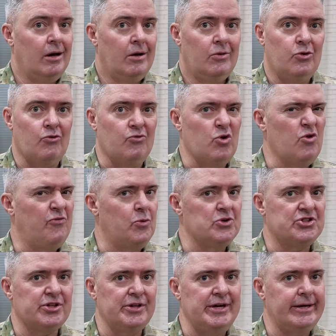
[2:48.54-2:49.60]
the roof
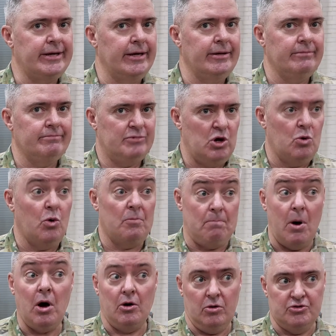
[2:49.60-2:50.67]
was leaking, there were
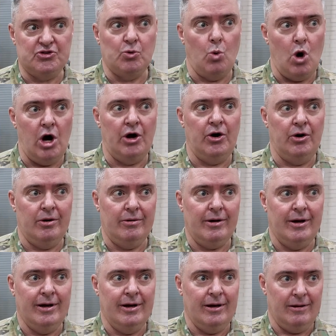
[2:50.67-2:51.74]
puddles of water
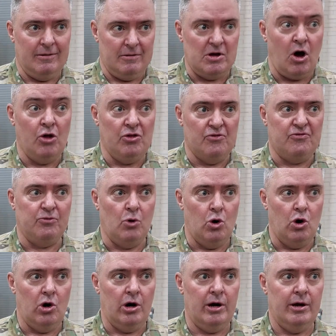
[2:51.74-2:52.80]
on the
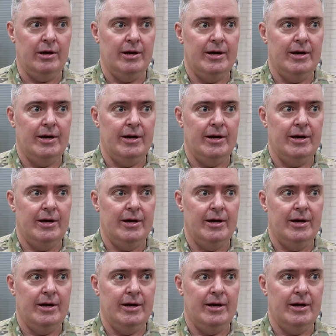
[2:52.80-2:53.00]
floor,